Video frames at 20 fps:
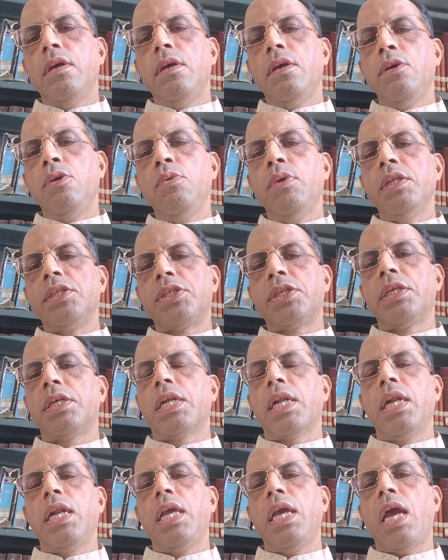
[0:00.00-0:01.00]
you will
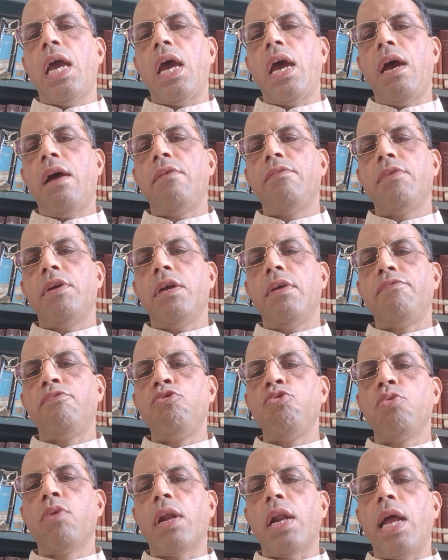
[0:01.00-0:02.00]
certainly have a
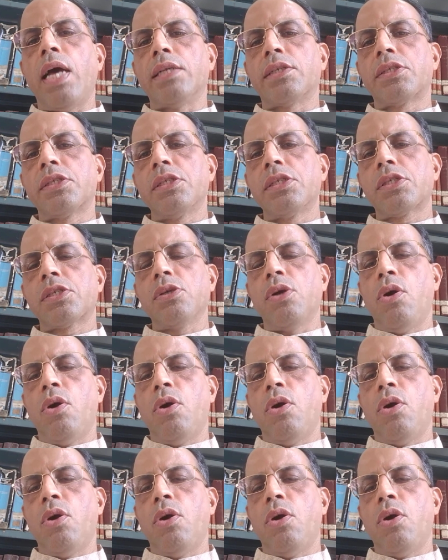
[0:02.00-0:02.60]
few classes